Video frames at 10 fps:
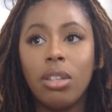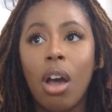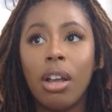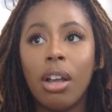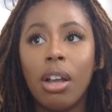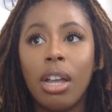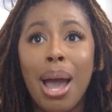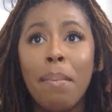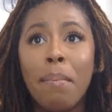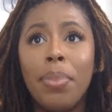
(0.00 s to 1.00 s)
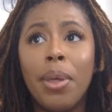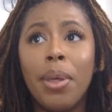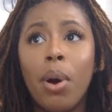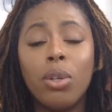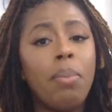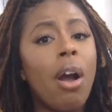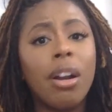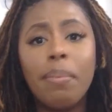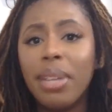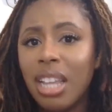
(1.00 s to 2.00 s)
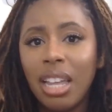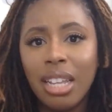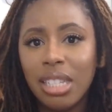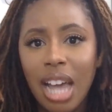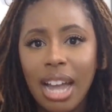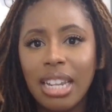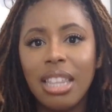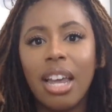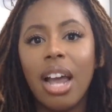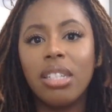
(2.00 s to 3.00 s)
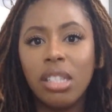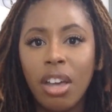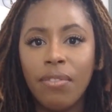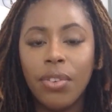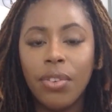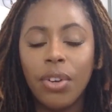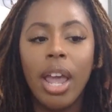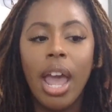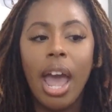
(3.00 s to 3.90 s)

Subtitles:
talking about the postpartum anxiety that I suffered